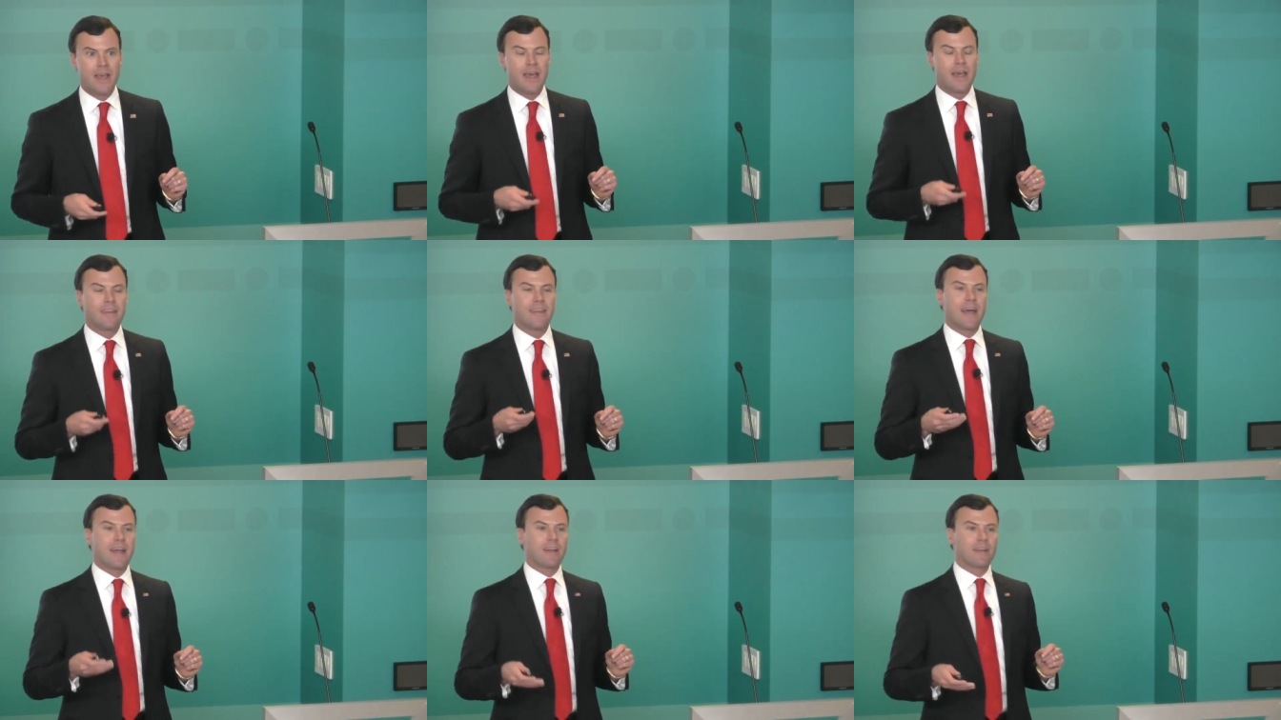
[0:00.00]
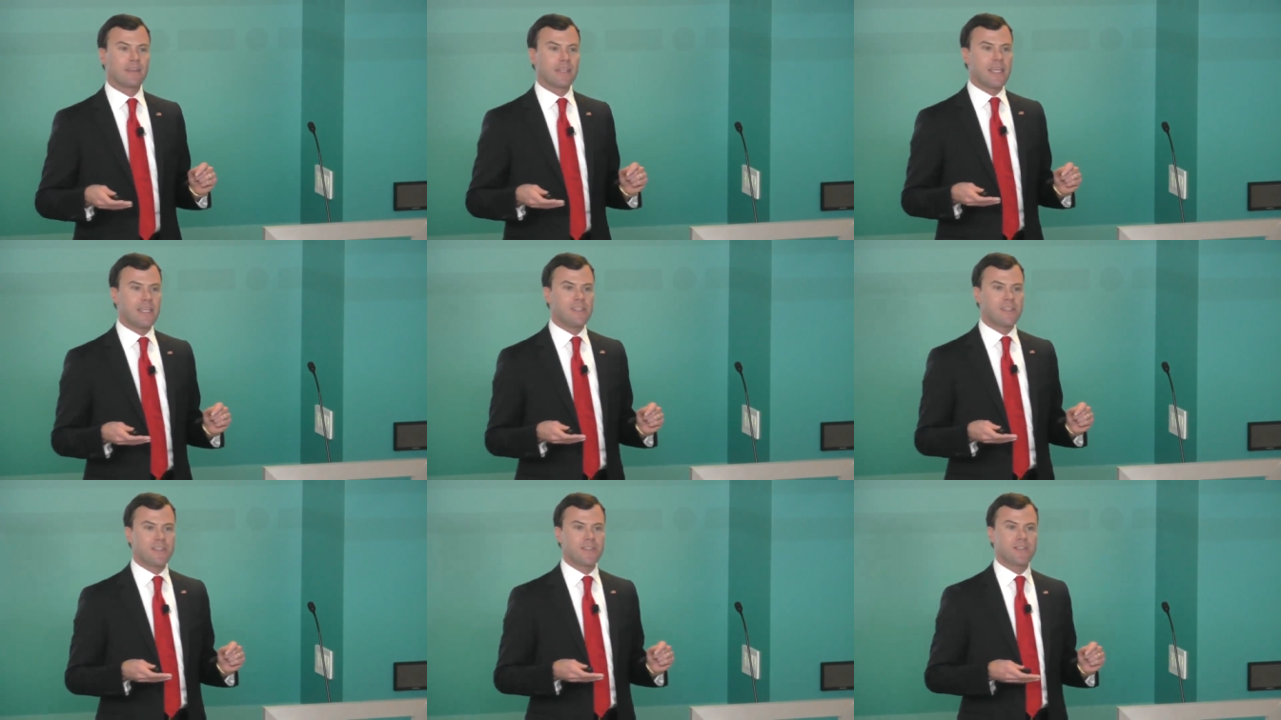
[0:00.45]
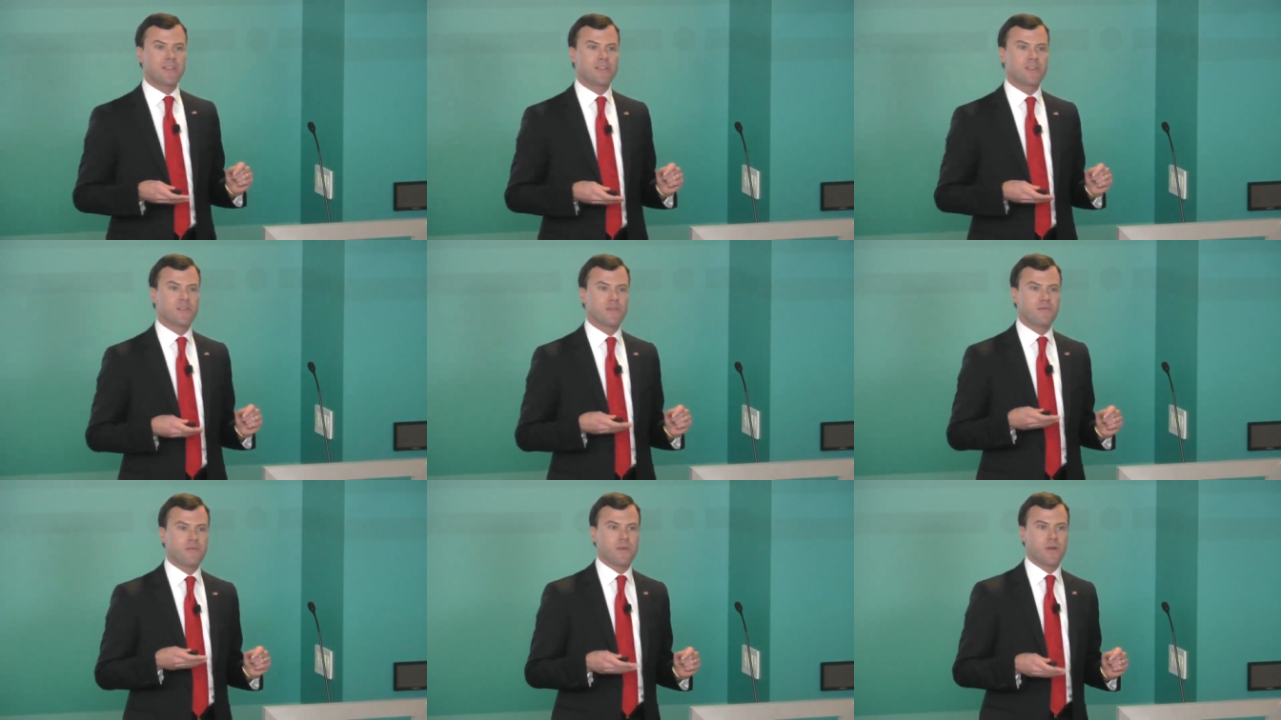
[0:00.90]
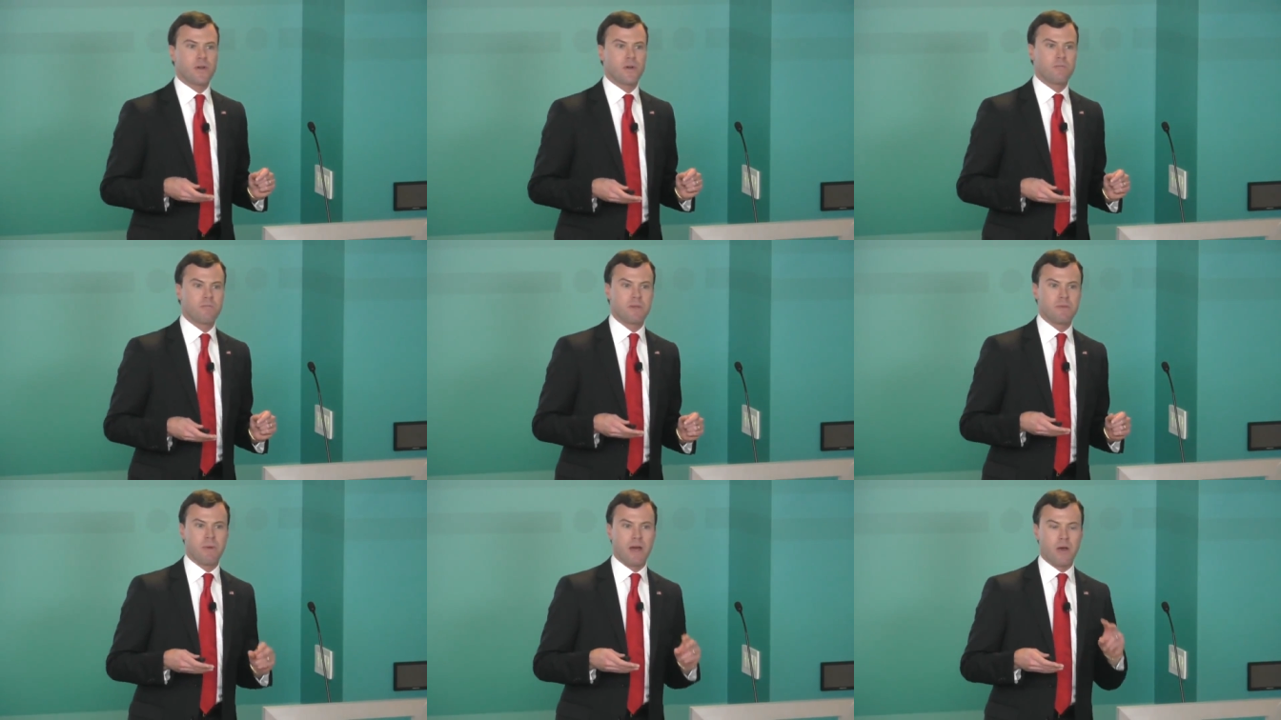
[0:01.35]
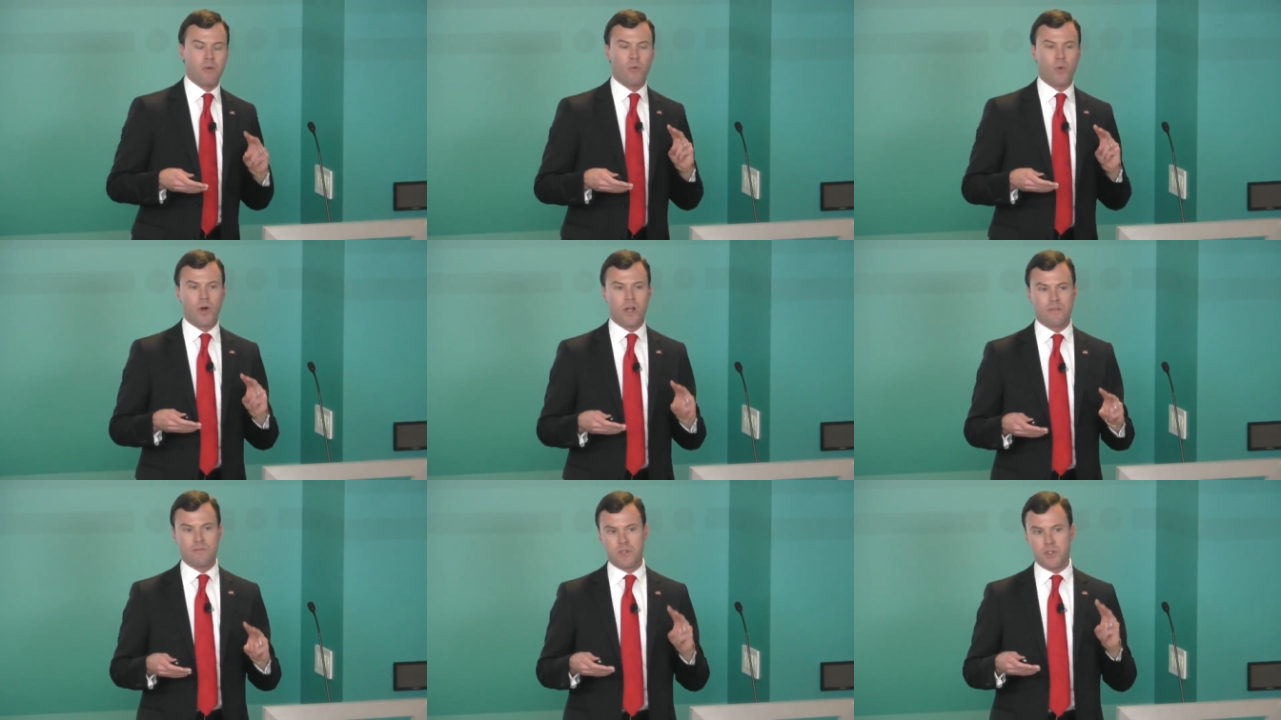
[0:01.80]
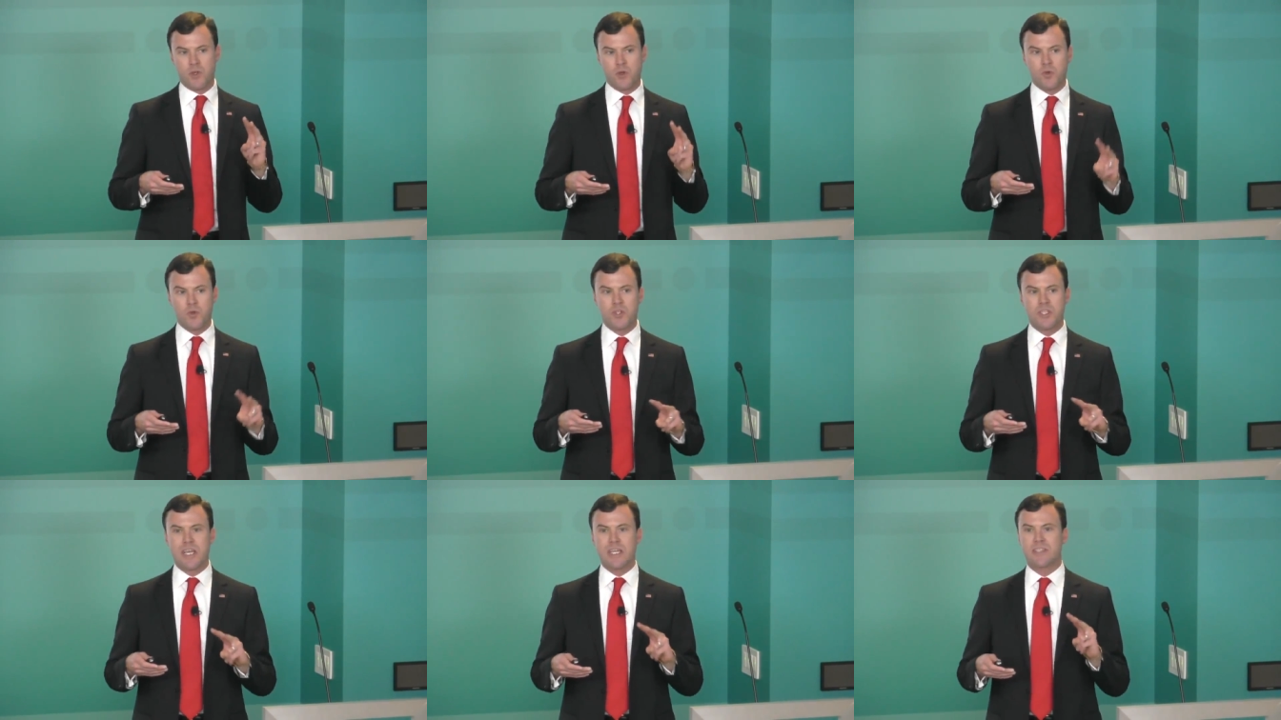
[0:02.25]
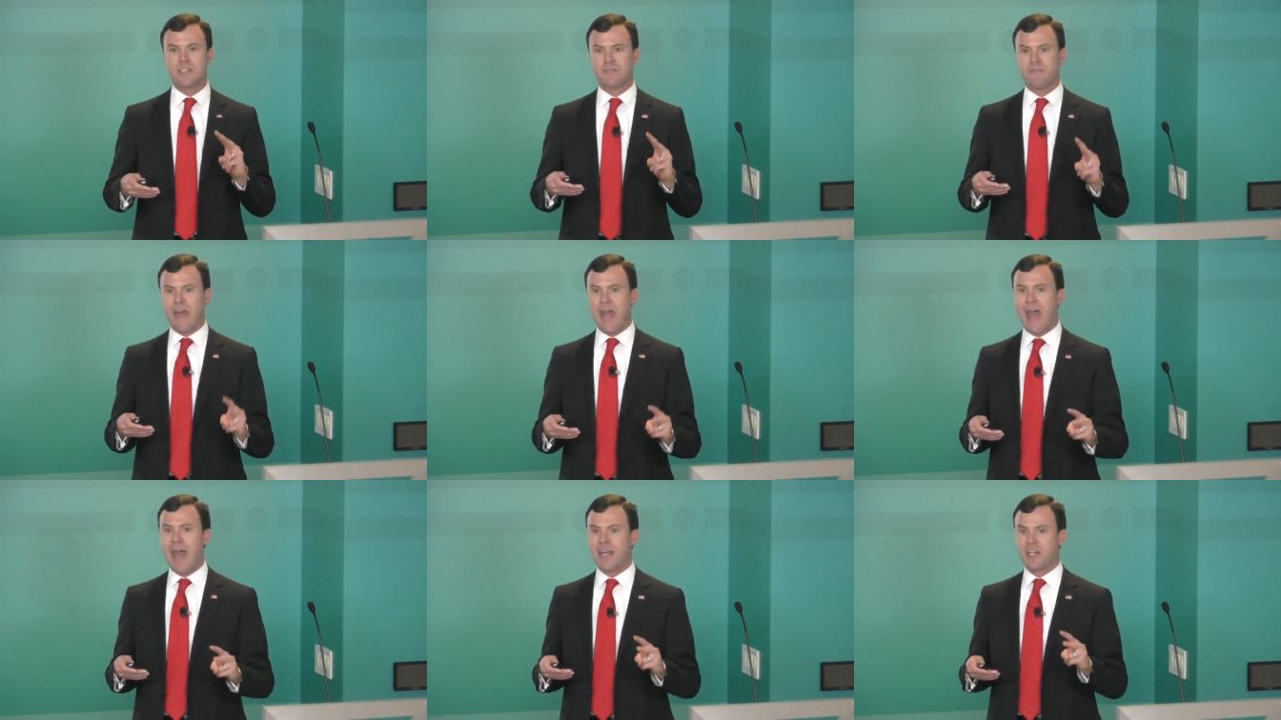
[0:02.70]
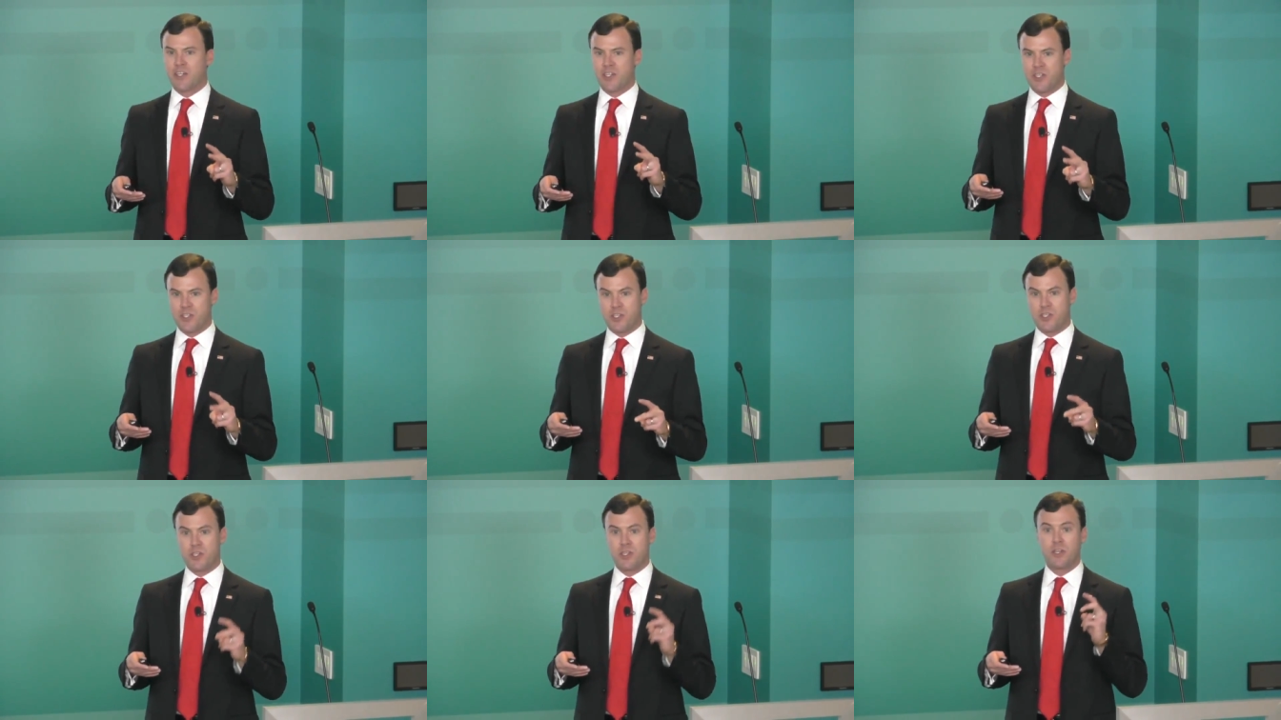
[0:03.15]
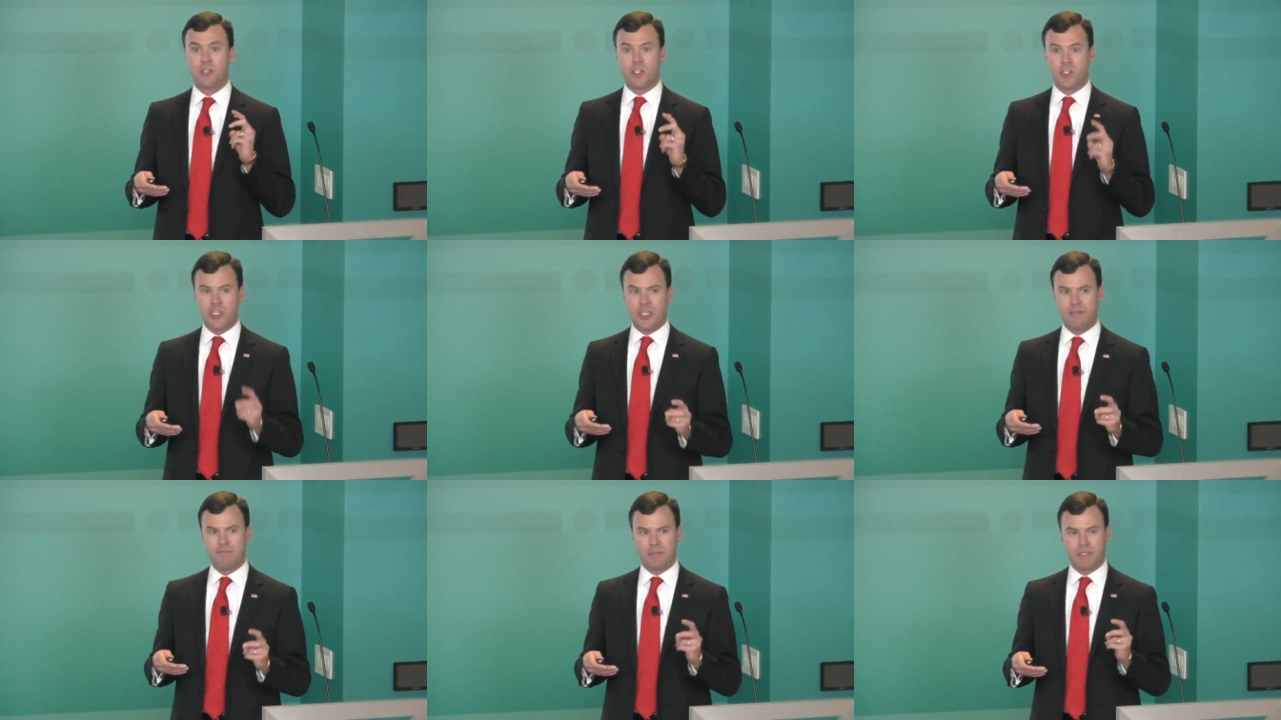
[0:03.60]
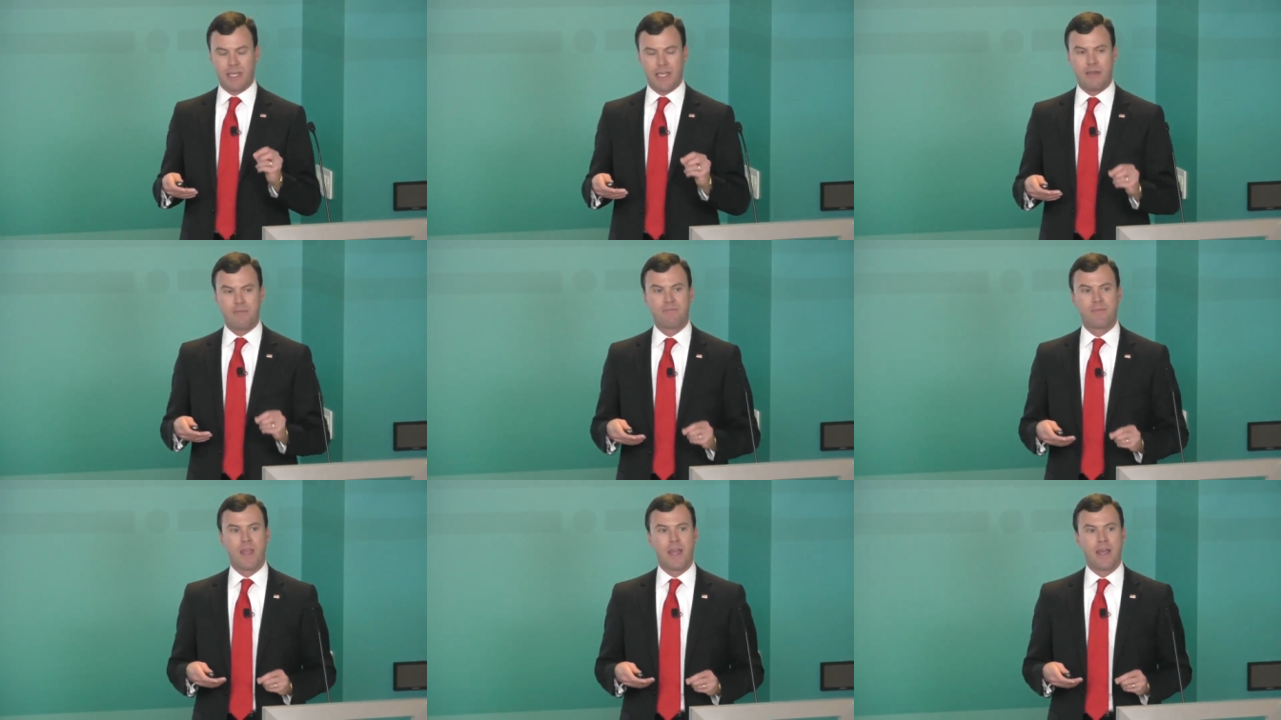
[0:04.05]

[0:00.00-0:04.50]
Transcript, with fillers: And that allegiance is affirmed by one of two sets of actions chiefly